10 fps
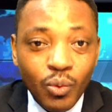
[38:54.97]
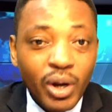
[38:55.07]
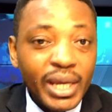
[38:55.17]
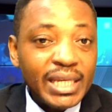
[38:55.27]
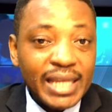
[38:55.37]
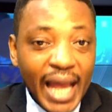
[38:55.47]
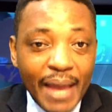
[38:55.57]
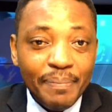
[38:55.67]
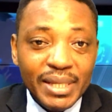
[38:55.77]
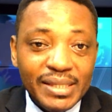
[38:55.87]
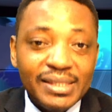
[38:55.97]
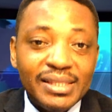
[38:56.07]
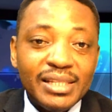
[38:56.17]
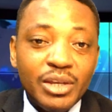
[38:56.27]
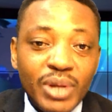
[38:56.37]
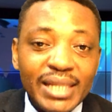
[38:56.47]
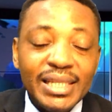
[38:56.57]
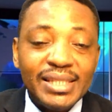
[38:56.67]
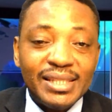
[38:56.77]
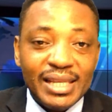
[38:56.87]
working in high places in the
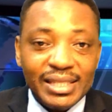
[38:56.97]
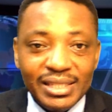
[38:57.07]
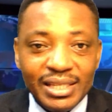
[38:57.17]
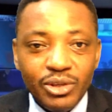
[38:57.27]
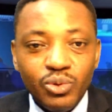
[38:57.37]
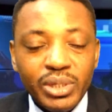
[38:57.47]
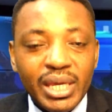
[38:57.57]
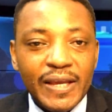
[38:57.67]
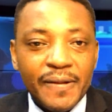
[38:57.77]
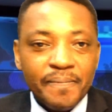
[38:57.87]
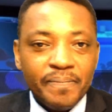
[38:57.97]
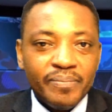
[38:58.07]
United States, in the UK.